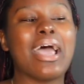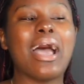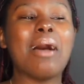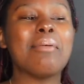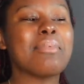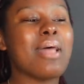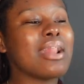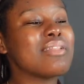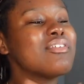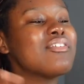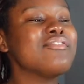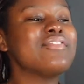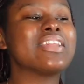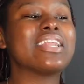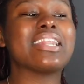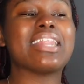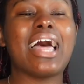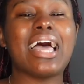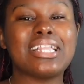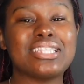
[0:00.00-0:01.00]
I'm not even
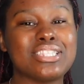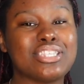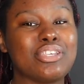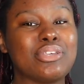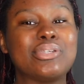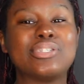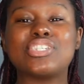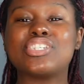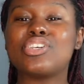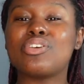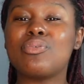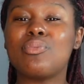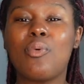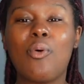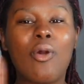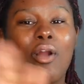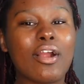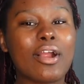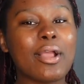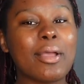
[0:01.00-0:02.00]
finna lie to you. She
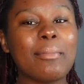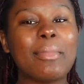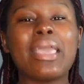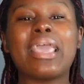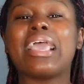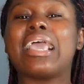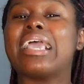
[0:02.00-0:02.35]
wore them,